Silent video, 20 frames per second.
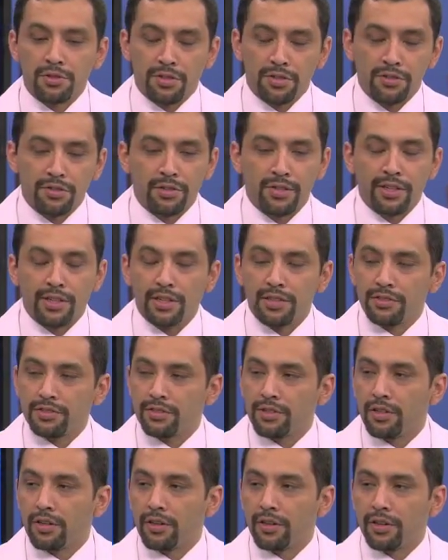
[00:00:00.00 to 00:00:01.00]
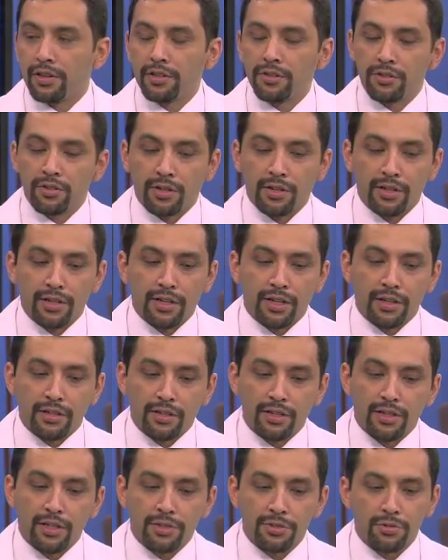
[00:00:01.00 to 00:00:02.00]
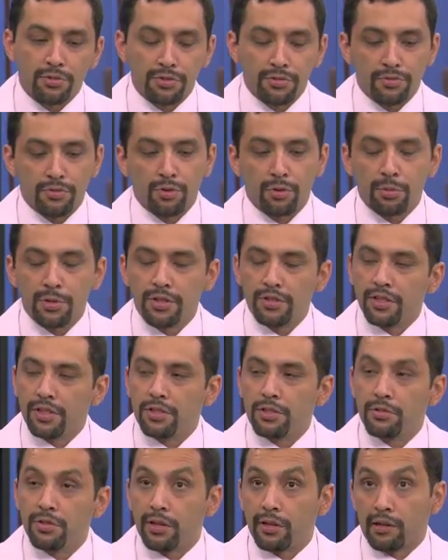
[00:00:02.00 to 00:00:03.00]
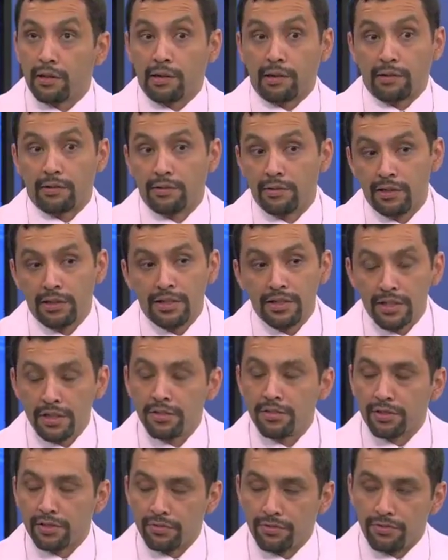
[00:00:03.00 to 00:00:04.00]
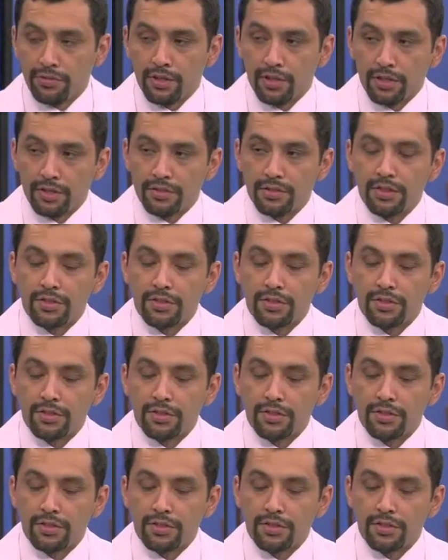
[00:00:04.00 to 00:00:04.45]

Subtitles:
because you're going to get scarring, you're going to get contour deformities that you cannot easily fix.